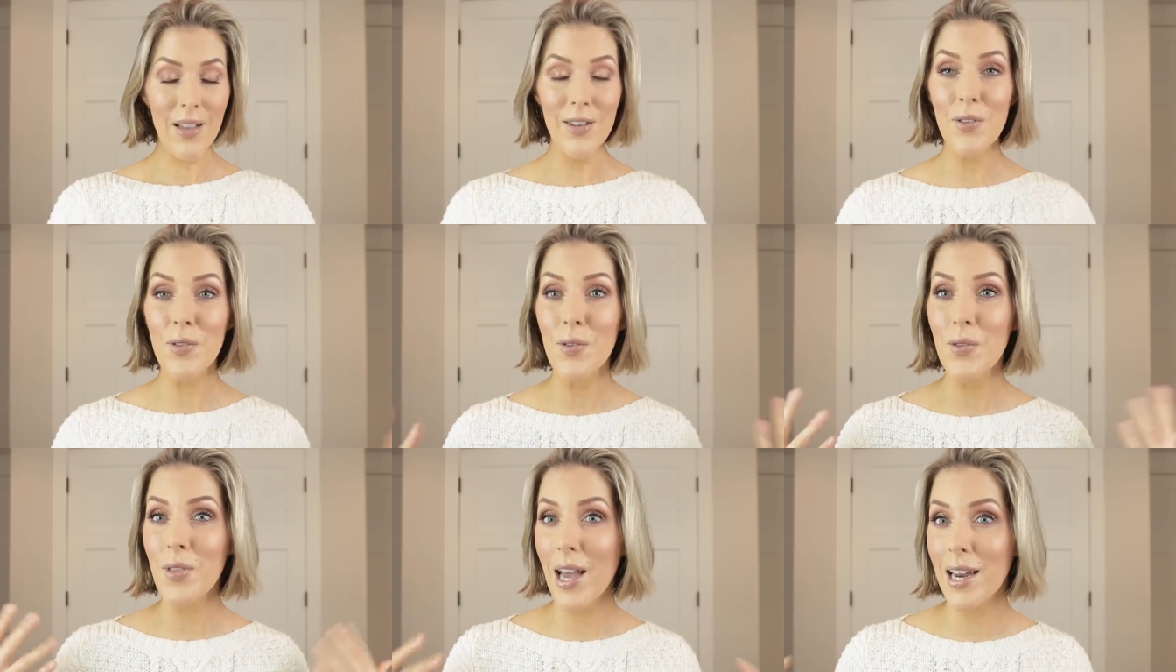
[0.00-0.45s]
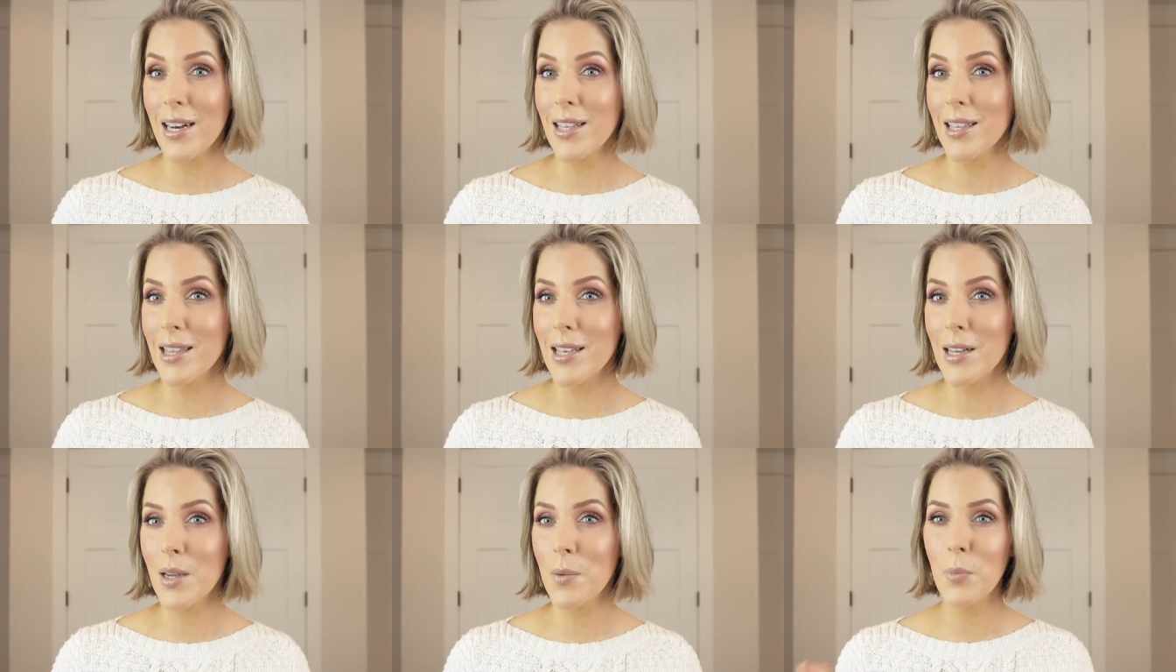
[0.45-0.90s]
So that
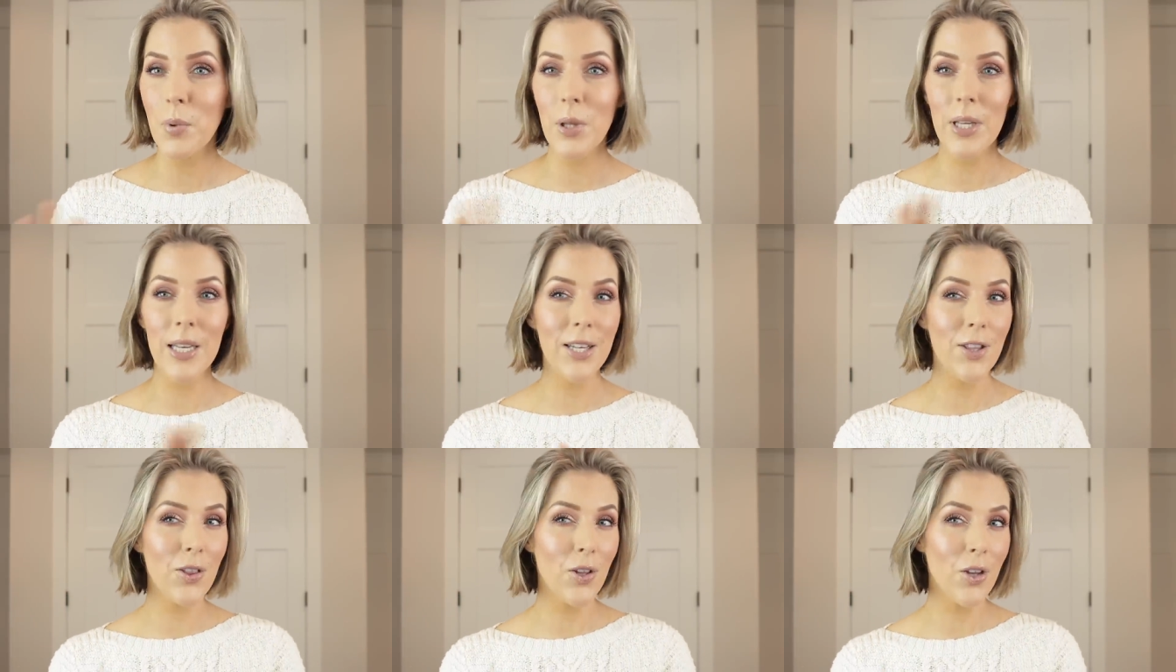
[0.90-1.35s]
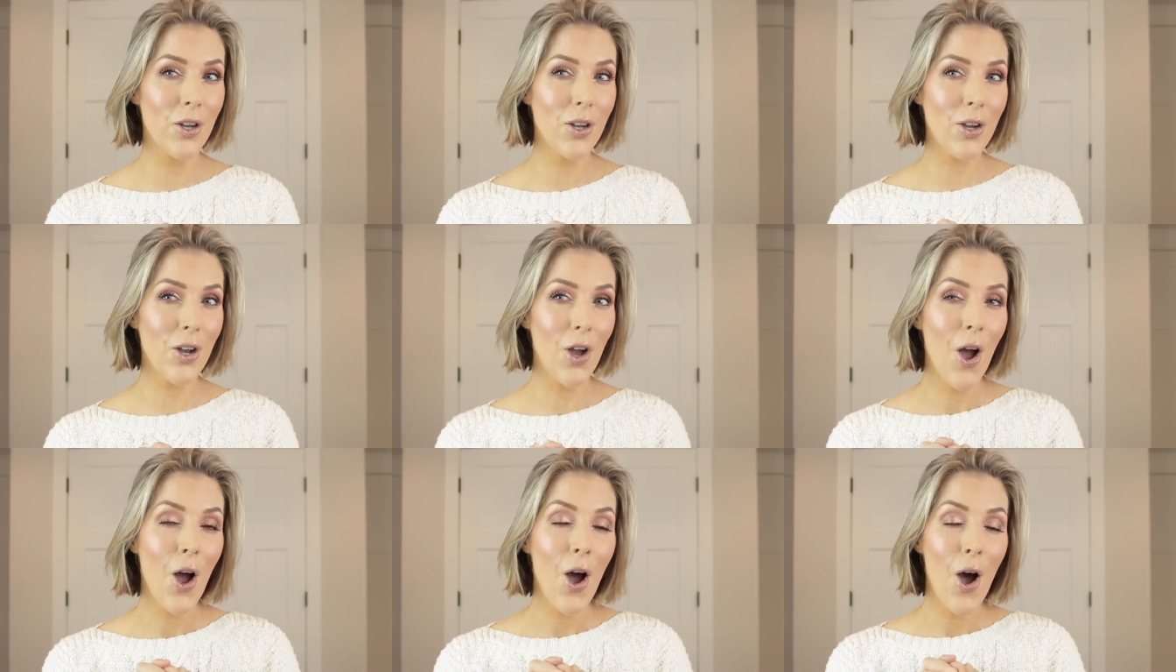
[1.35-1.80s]
is the completed look.
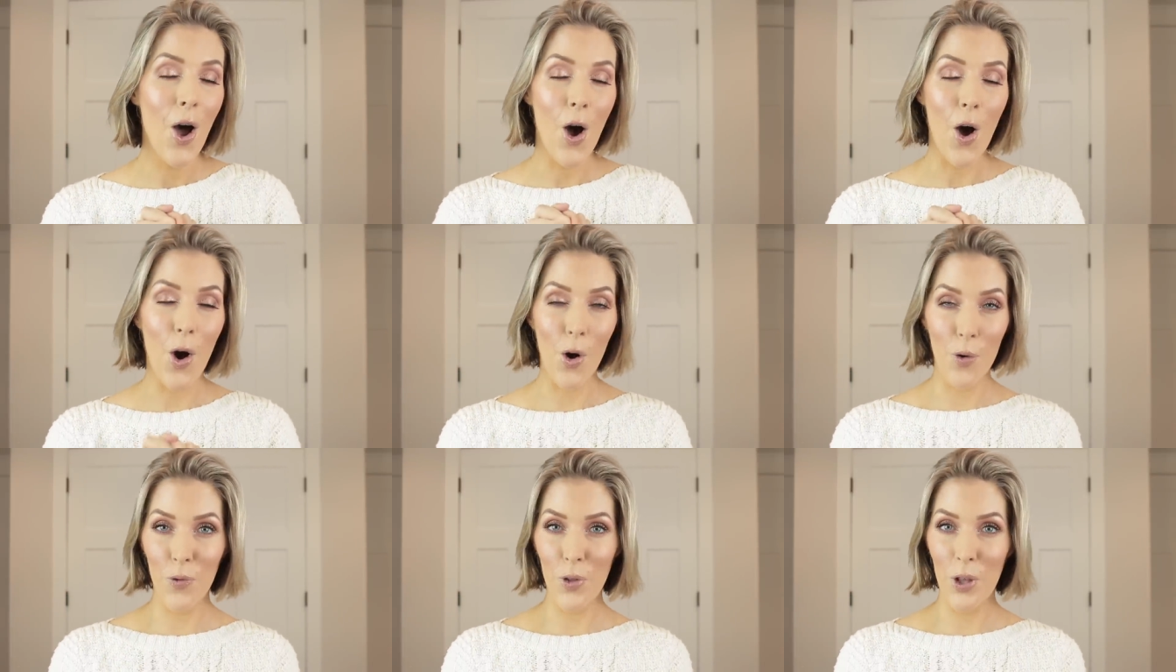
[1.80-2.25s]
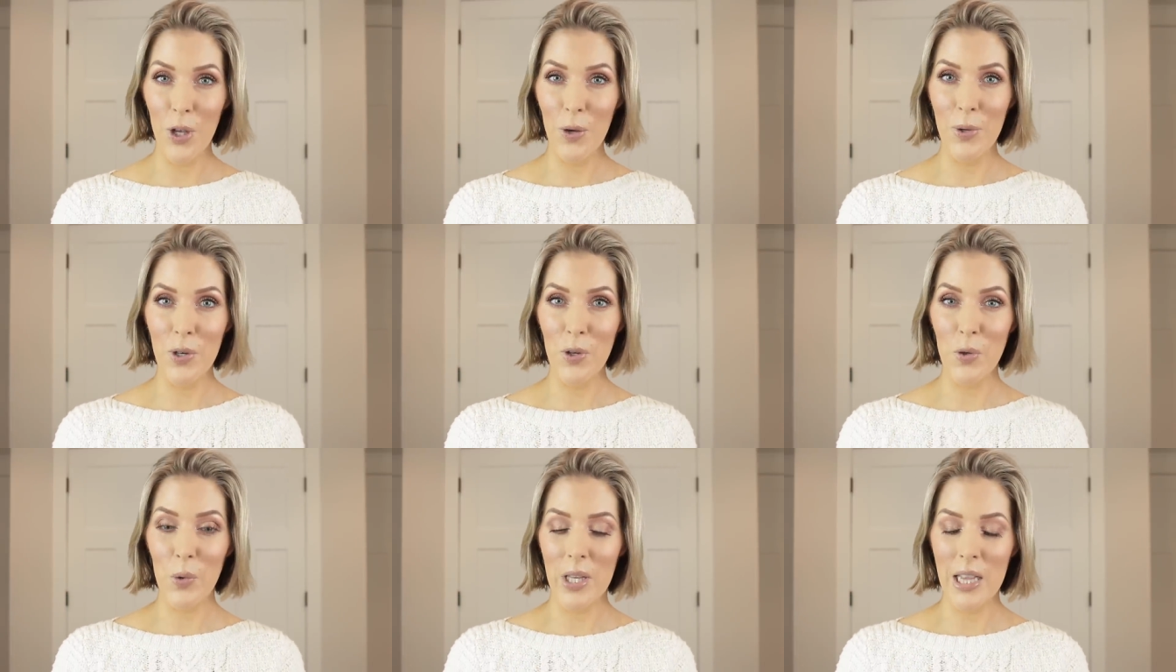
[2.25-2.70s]
Hopefully
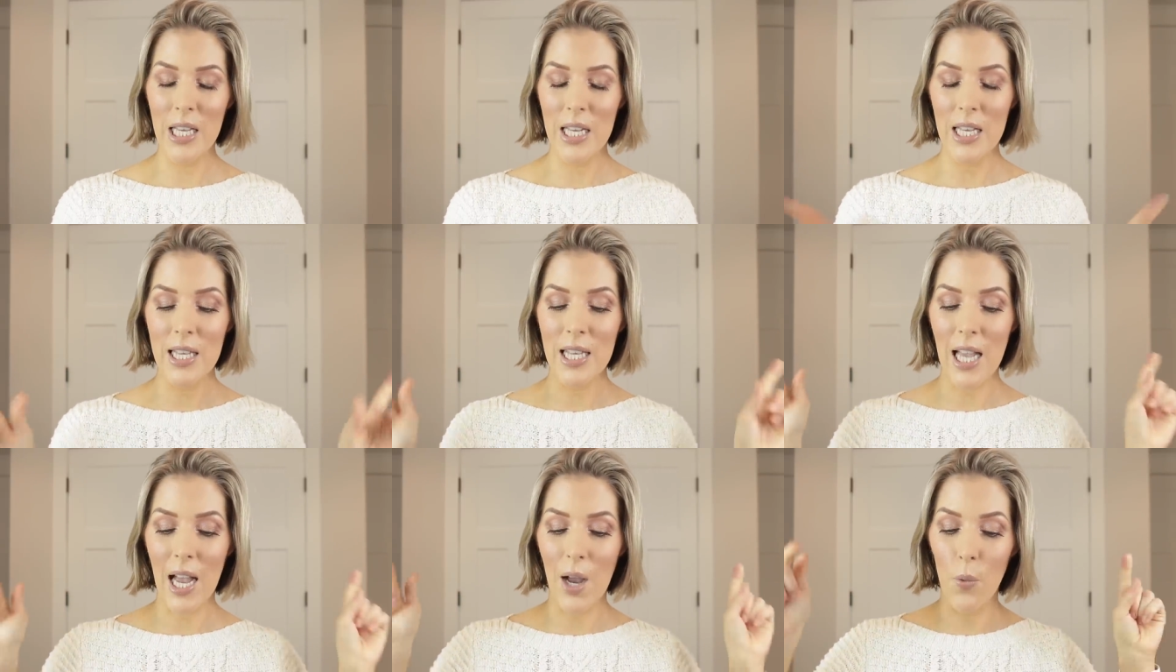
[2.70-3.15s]
you enjoyed this.